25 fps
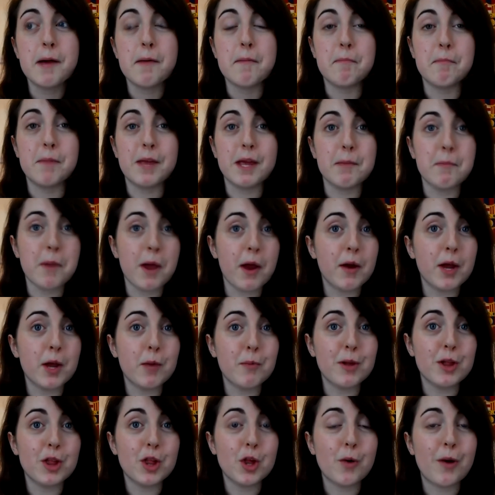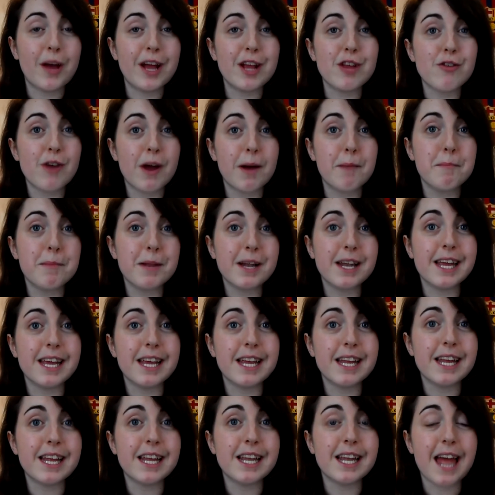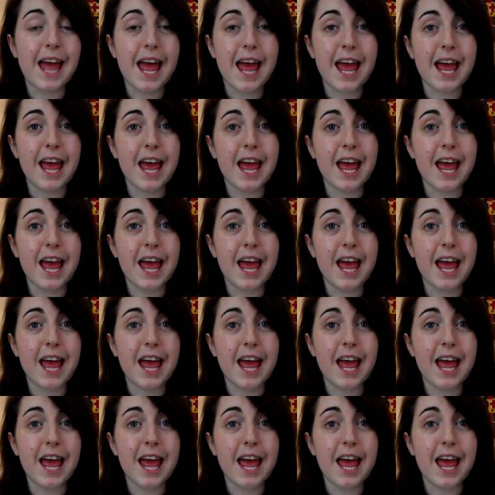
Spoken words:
me and Perry would do a trampolining